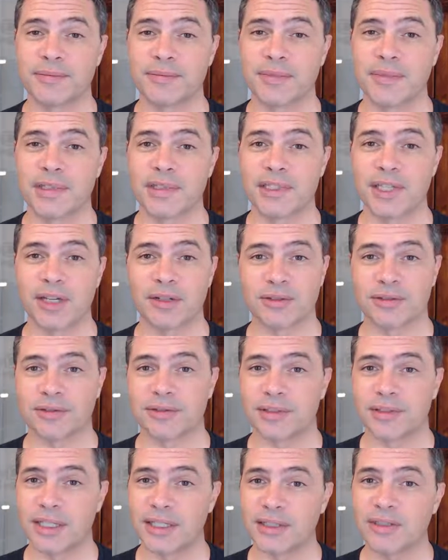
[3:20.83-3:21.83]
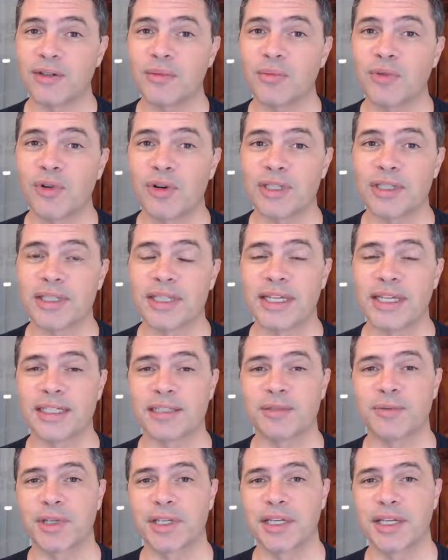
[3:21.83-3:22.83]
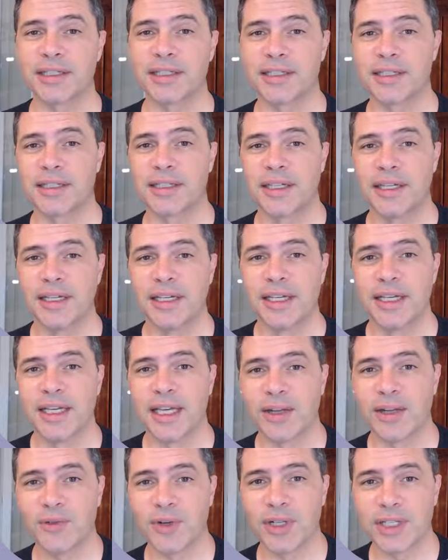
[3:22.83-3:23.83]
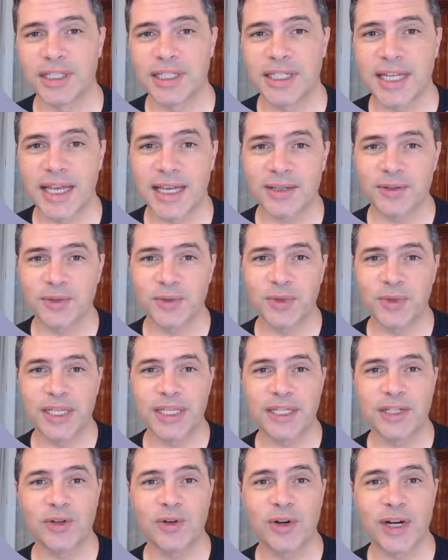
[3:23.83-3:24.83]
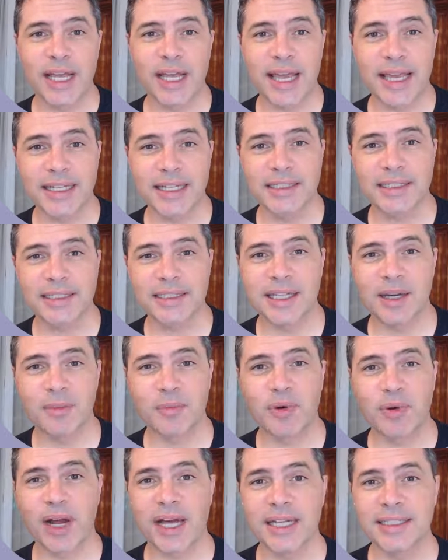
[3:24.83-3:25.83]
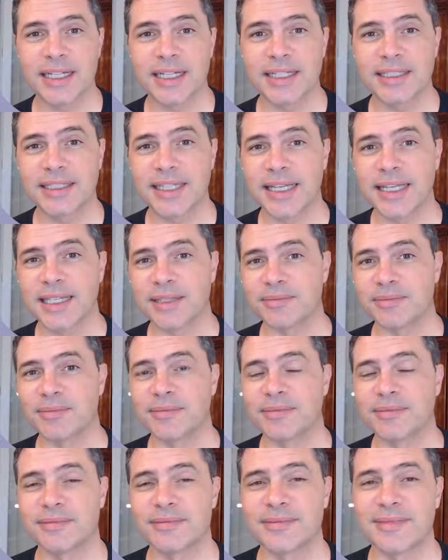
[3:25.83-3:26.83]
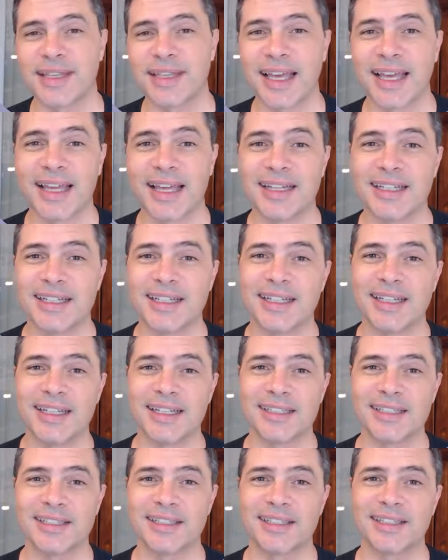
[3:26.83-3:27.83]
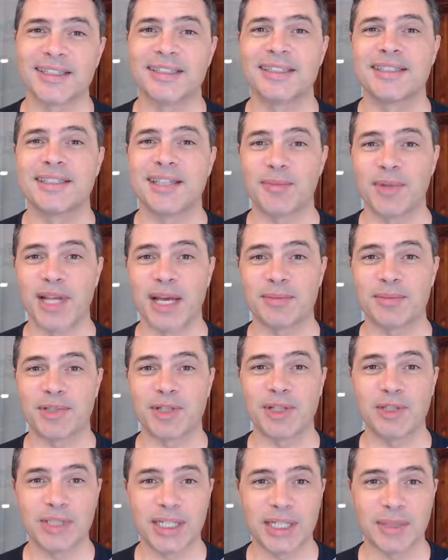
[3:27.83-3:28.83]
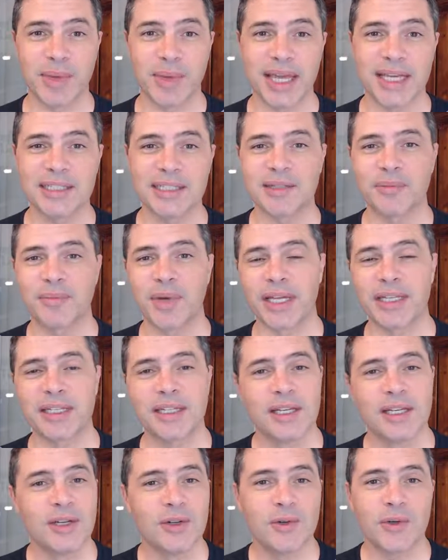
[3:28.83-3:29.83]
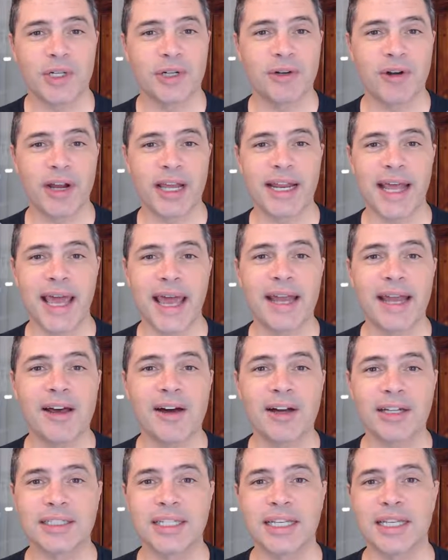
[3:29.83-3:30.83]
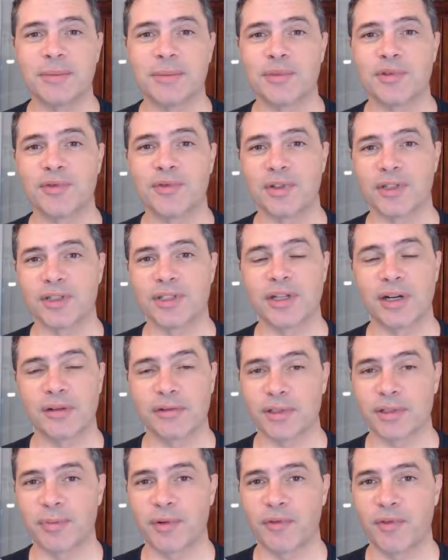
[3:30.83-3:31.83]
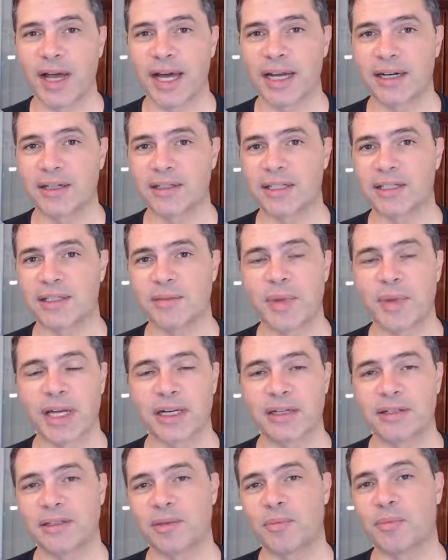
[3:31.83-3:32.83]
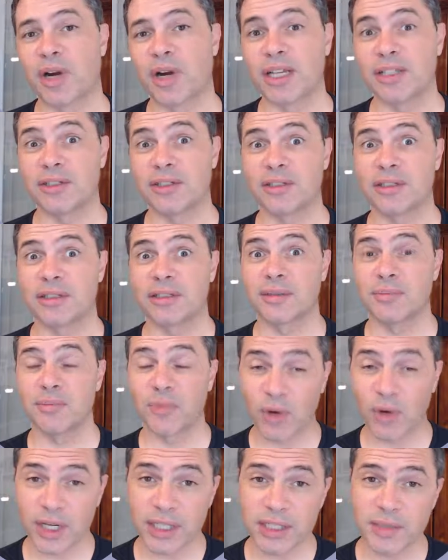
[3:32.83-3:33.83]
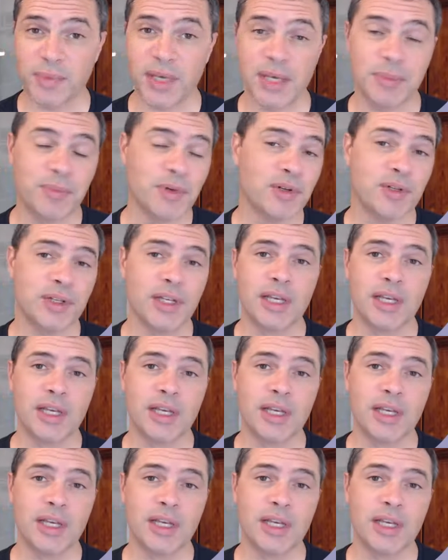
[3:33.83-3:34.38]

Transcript: So these are important things because in real estate we create a project team, and it is sometimes loosely based, but we create ad hoc teams for service providers, inspectors, appraisers, mortgage people,